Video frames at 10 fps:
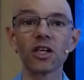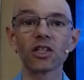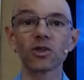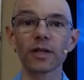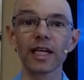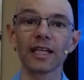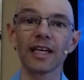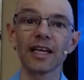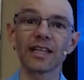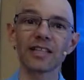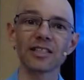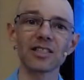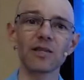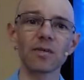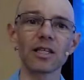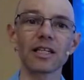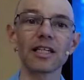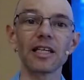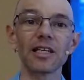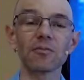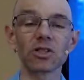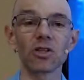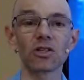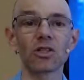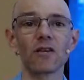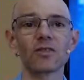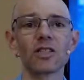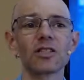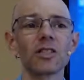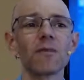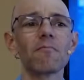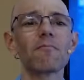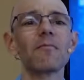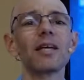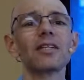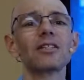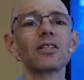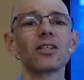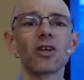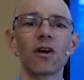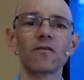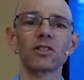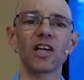So again, this is going to be the Canadian Massage Conference. It's an amazing conference.